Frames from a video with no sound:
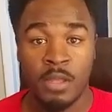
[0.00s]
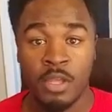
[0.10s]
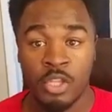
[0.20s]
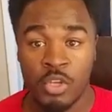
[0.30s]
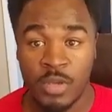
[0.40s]

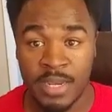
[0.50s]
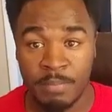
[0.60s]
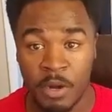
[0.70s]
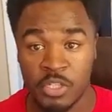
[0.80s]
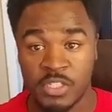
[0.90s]
you can
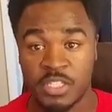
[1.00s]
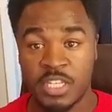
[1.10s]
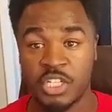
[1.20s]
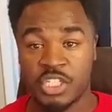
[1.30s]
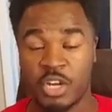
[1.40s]
purchase a
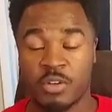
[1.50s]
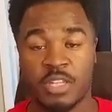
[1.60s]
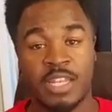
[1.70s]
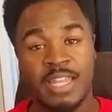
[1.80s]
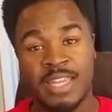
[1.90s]
t-shirt.
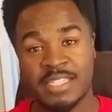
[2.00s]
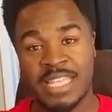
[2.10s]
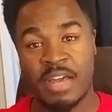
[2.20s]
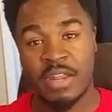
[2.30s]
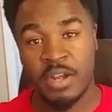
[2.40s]
The link is
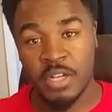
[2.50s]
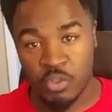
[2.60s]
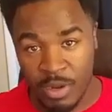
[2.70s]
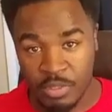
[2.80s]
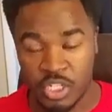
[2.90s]
down there in the
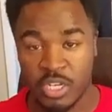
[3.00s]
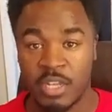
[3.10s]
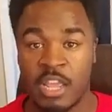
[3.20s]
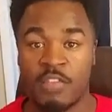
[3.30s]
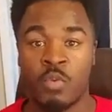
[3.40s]
description.
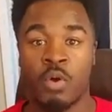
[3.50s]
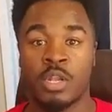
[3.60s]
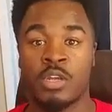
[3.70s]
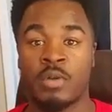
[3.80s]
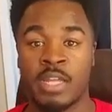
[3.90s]
If you want
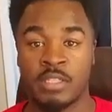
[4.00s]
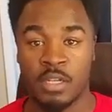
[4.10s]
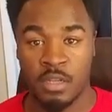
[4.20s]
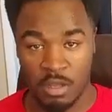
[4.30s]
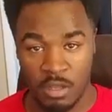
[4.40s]
to donate to
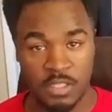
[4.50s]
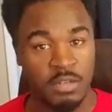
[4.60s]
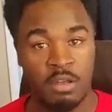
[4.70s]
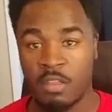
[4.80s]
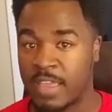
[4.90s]
the cause
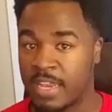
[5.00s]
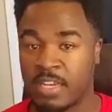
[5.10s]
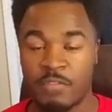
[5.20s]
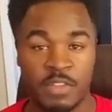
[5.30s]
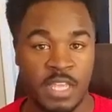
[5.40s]
and all that
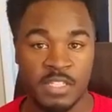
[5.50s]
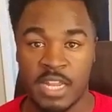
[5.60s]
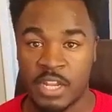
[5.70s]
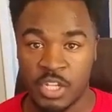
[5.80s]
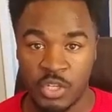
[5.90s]
and different things
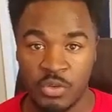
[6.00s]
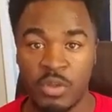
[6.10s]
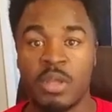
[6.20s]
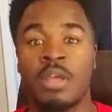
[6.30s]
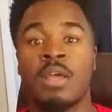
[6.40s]
that I do,
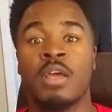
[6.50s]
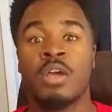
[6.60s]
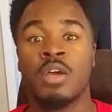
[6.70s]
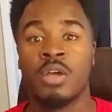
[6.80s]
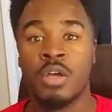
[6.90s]

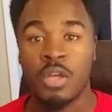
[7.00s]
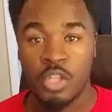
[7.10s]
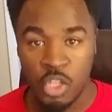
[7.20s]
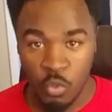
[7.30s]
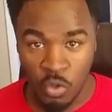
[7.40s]

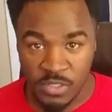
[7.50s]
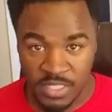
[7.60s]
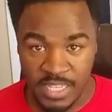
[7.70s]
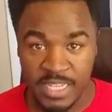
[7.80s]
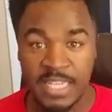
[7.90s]
you will
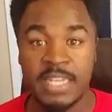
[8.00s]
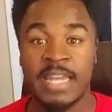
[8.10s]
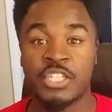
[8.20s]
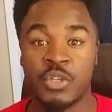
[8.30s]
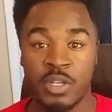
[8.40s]
see
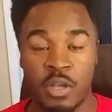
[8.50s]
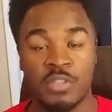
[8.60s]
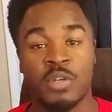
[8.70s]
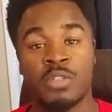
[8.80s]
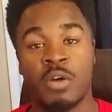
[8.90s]
that you can
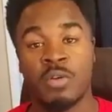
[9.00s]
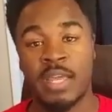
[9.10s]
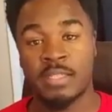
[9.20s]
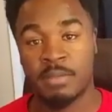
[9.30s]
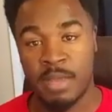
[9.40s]
also
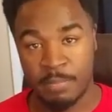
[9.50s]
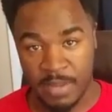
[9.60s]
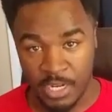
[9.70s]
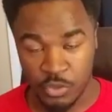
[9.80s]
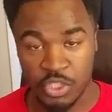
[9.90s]
donate to my
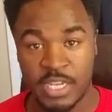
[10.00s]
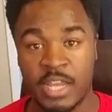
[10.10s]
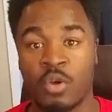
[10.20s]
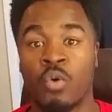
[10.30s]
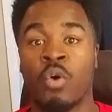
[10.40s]
Patreon
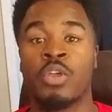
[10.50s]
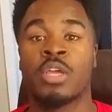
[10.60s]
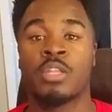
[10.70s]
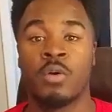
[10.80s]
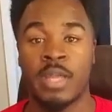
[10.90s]
channel or you
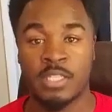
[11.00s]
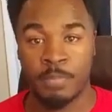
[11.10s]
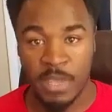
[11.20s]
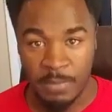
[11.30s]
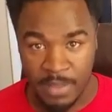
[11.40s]
can donate to
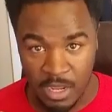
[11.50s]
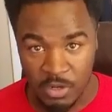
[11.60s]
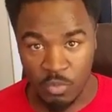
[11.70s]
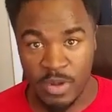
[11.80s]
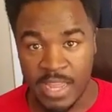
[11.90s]
PayPal
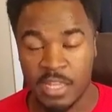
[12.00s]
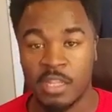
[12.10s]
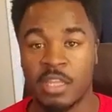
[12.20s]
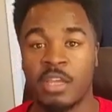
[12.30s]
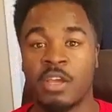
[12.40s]

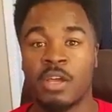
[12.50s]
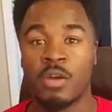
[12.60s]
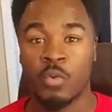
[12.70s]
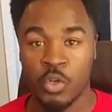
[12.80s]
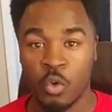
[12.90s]
directly.
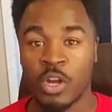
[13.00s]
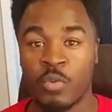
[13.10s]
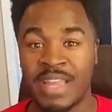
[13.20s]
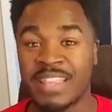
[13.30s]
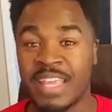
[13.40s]
We're doing
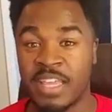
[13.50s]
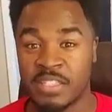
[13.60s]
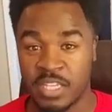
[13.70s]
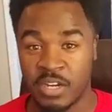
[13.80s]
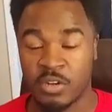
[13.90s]
great
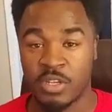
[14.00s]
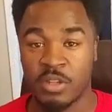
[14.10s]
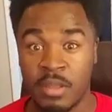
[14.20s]
things here.